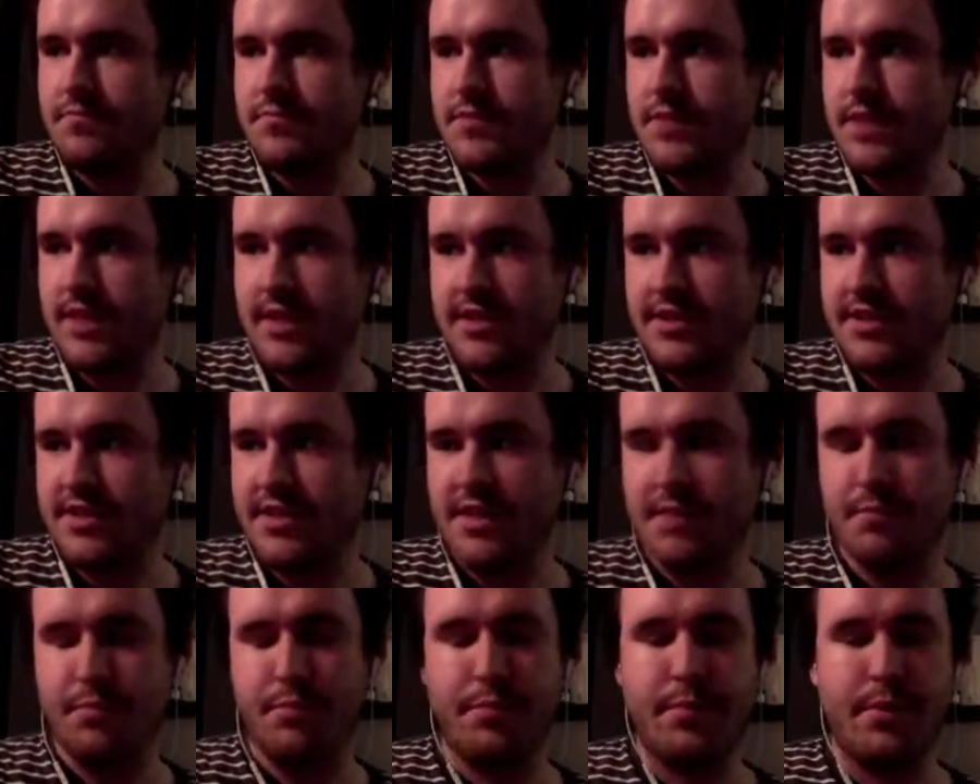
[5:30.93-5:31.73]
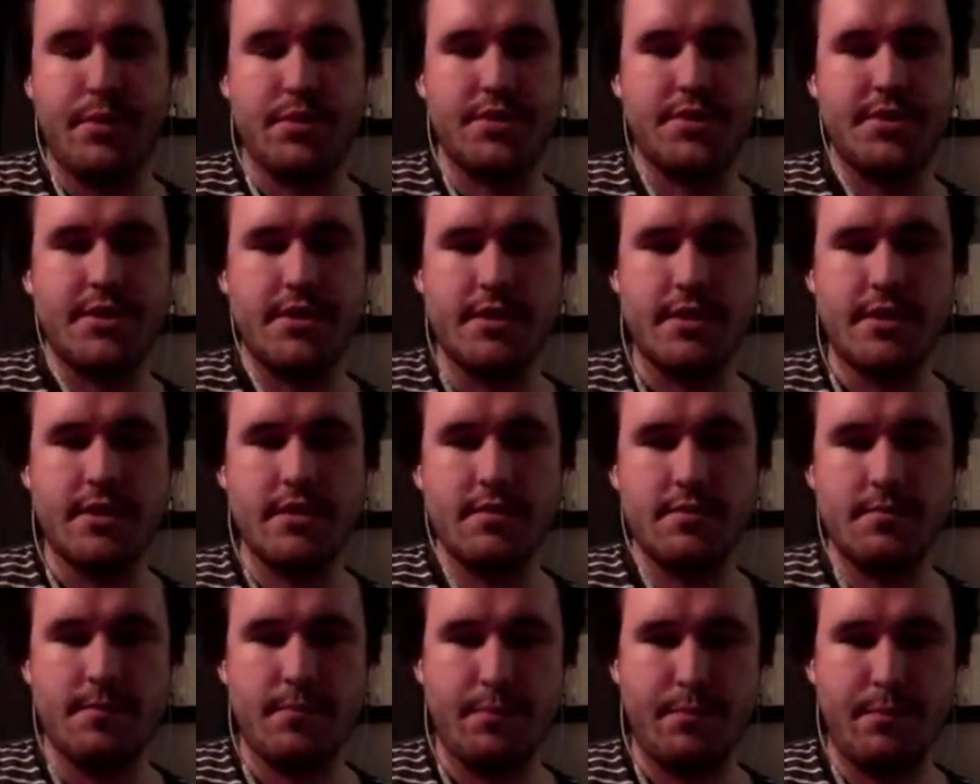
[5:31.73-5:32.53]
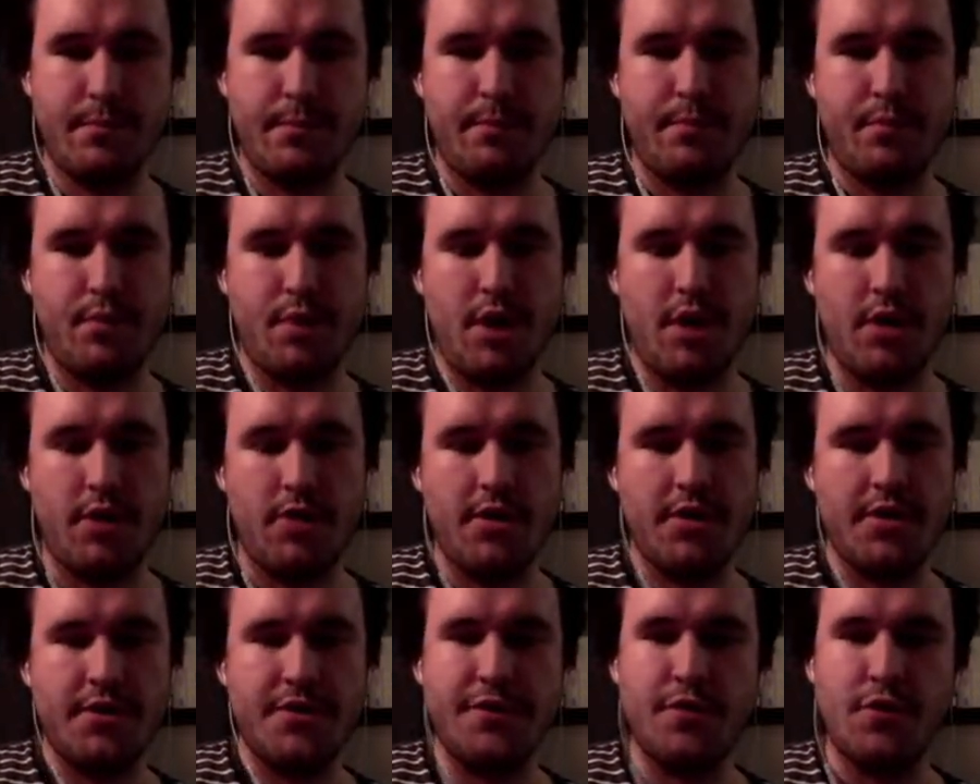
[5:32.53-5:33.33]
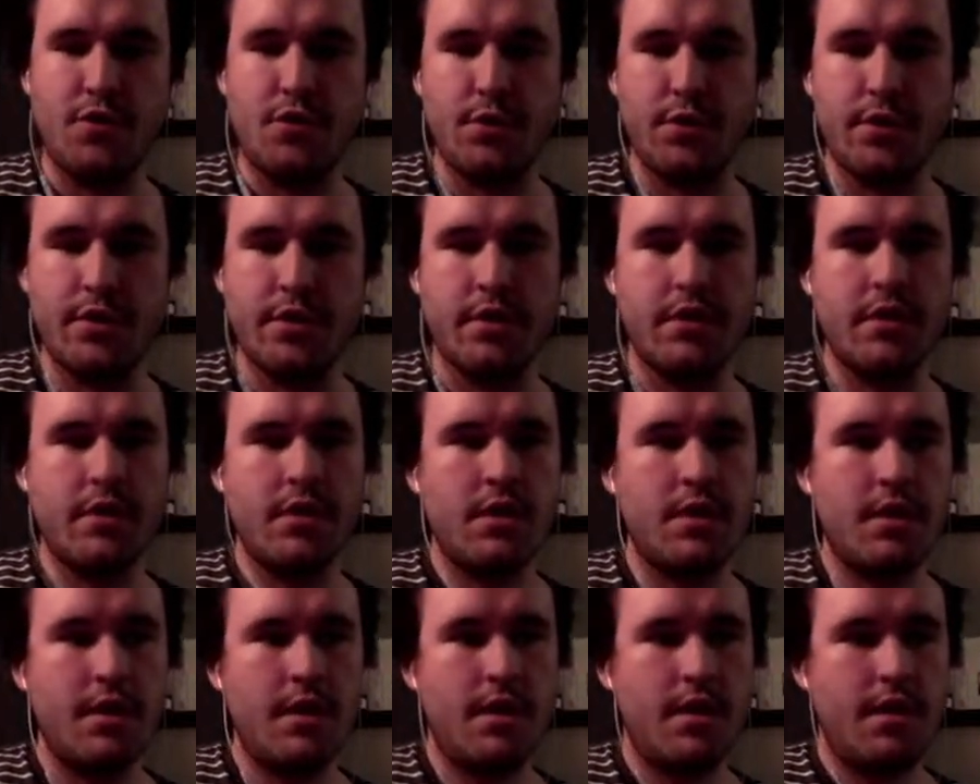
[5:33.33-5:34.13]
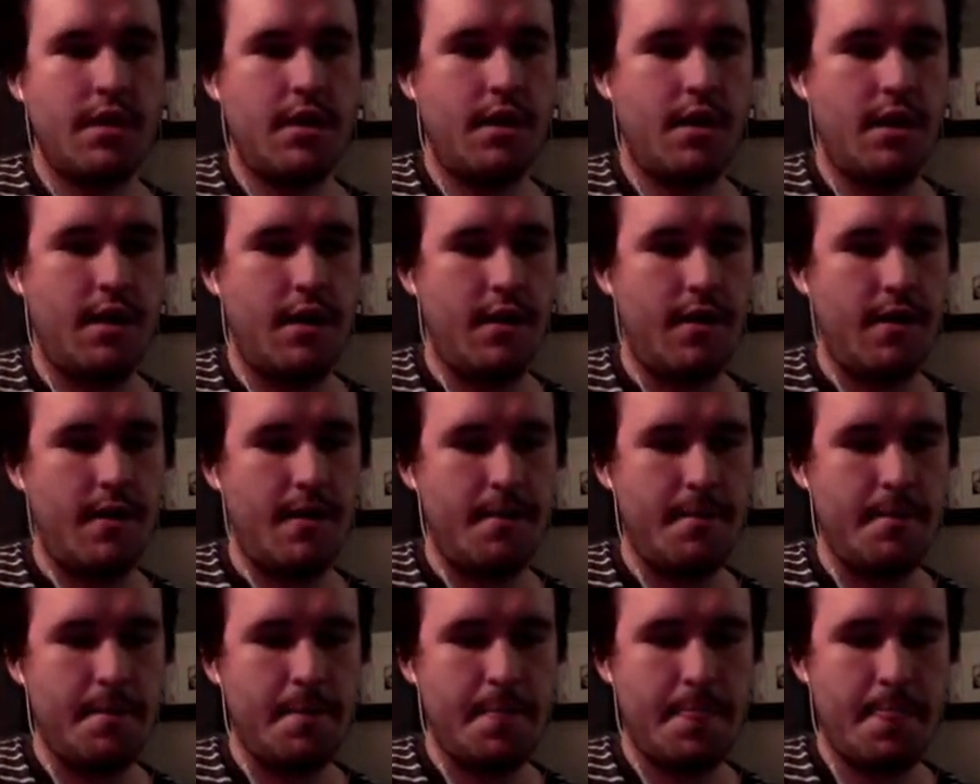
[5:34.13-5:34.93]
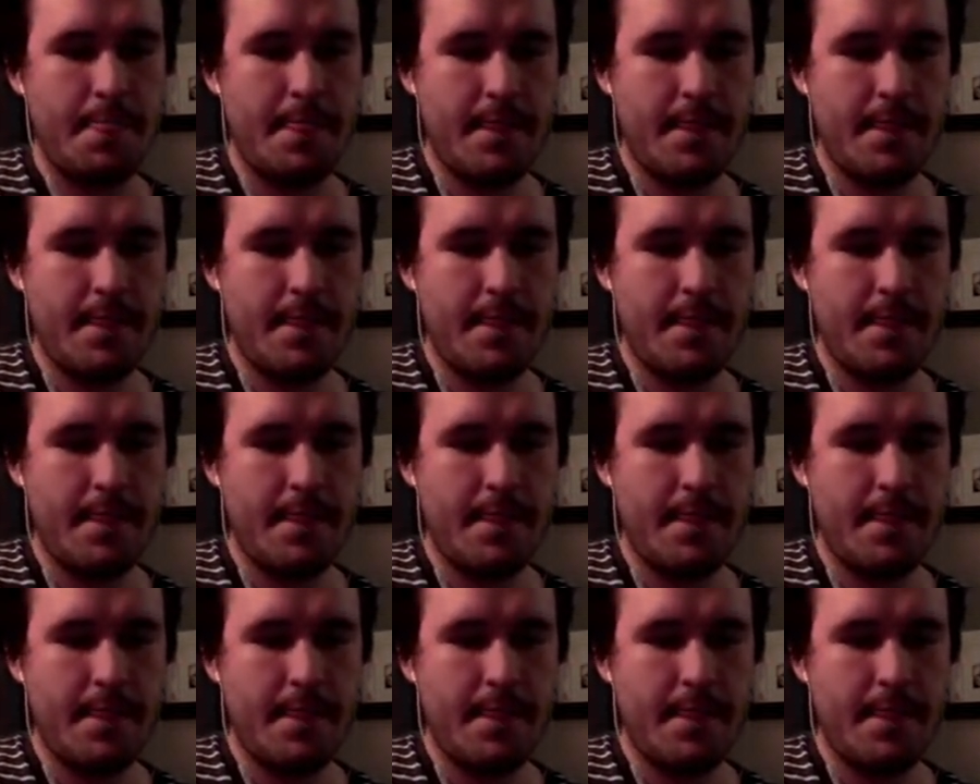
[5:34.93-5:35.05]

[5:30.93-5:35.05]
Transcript: yeah, just keep pushing progress forward. And